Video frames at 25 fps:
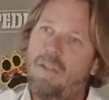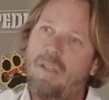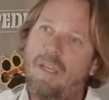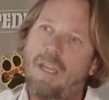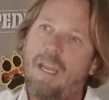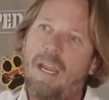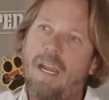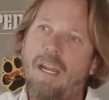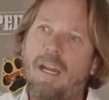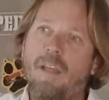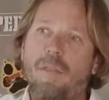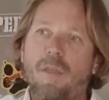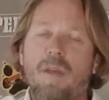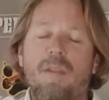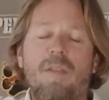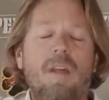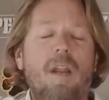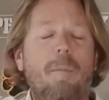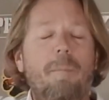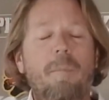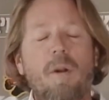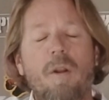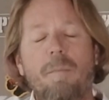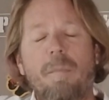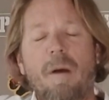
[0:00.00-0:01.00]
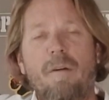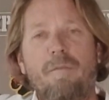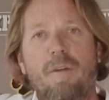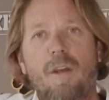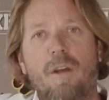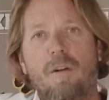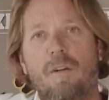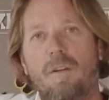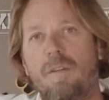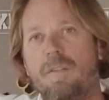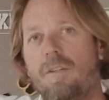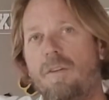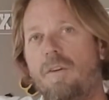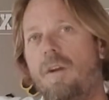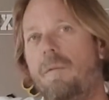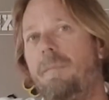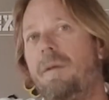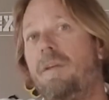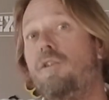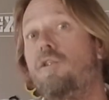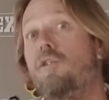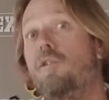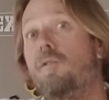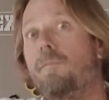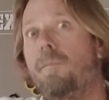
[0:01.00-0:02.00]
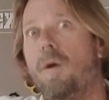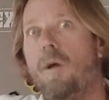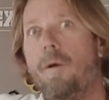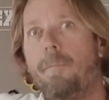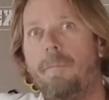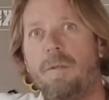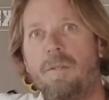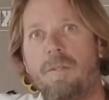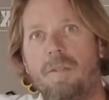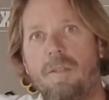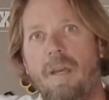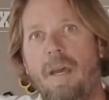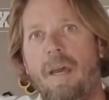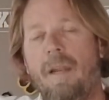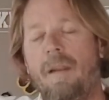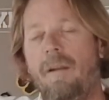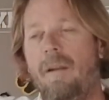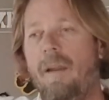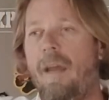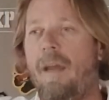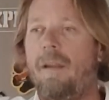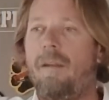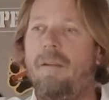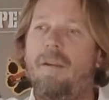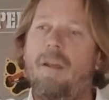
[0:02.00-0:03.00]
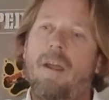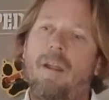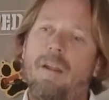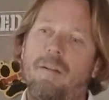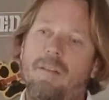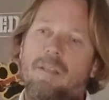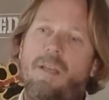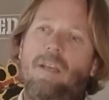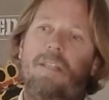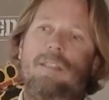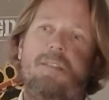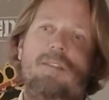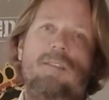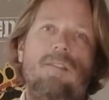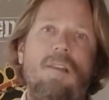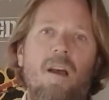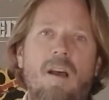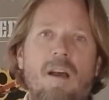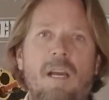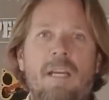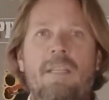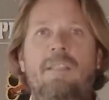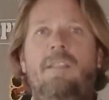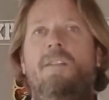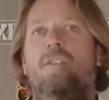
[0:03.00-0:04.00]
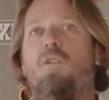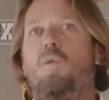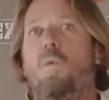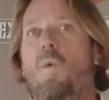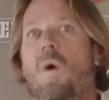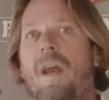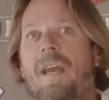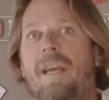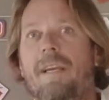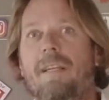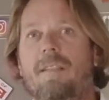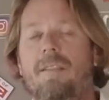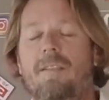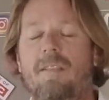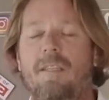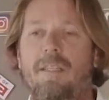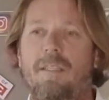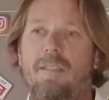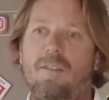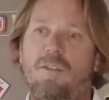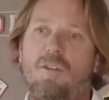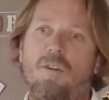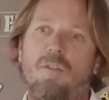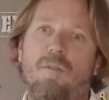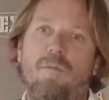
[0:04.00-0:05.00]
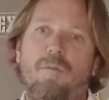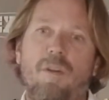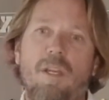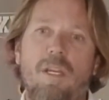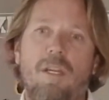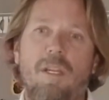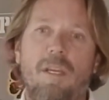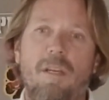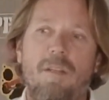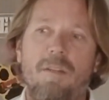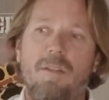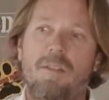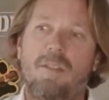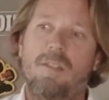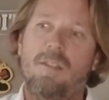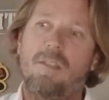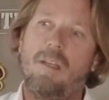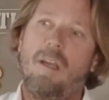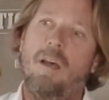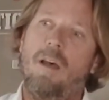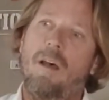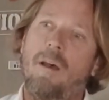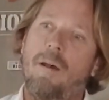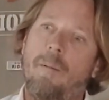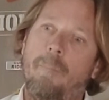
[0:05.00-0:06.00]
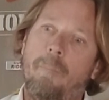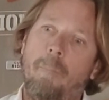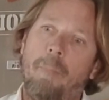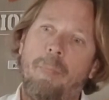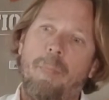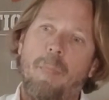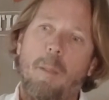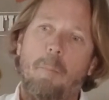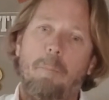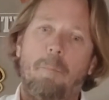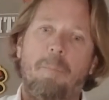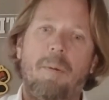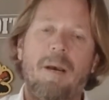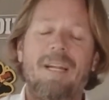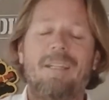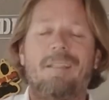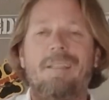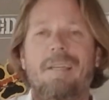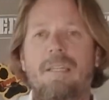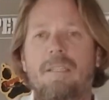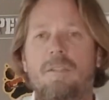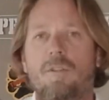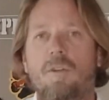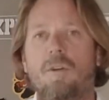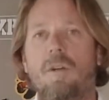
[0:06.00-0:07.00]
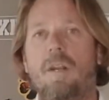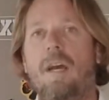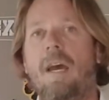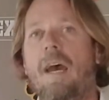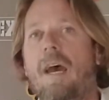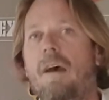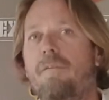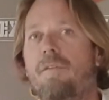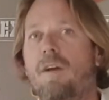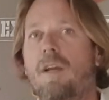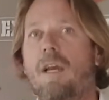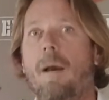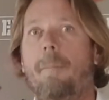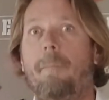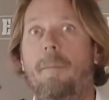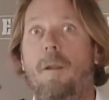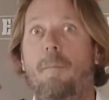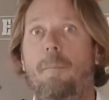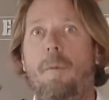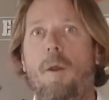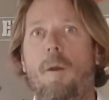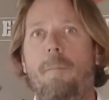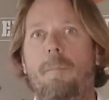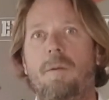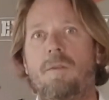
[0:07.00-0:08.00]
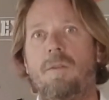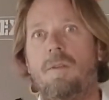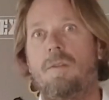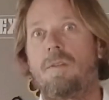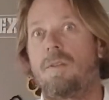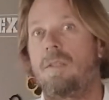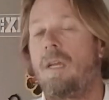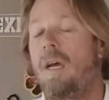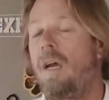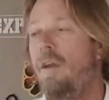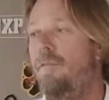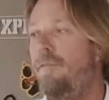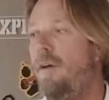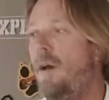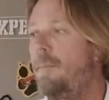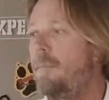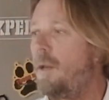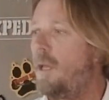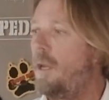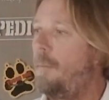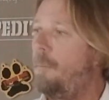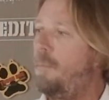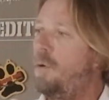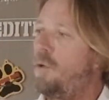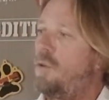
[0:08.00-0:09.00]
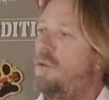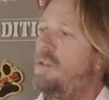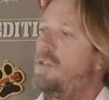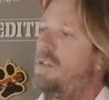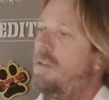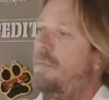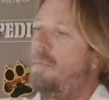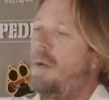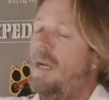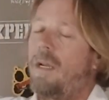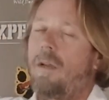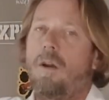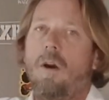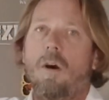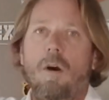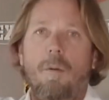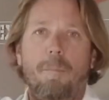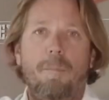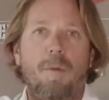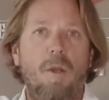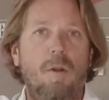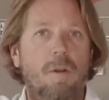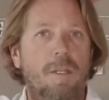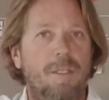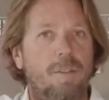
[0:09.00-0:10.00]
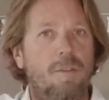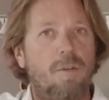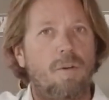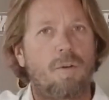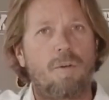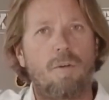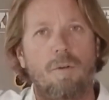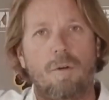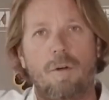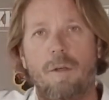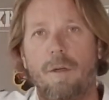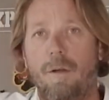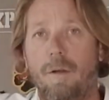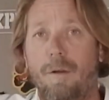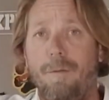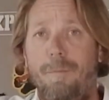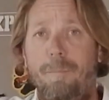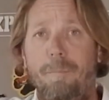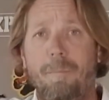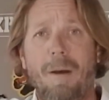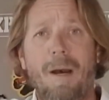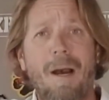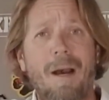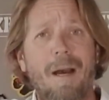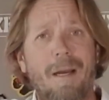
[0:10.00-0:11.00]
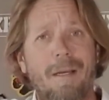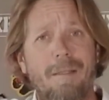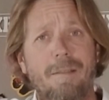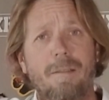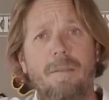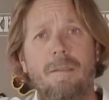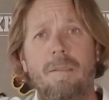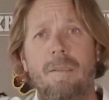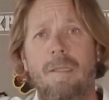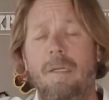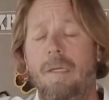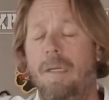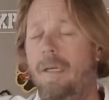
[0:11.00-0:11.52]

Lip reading: anything that I put in my vehicle has got to be dual purpose, and its size, its weight, its convenience, but it's got to have a couple of purposes. Now, if I'm going to put this in my car purely to cook pies,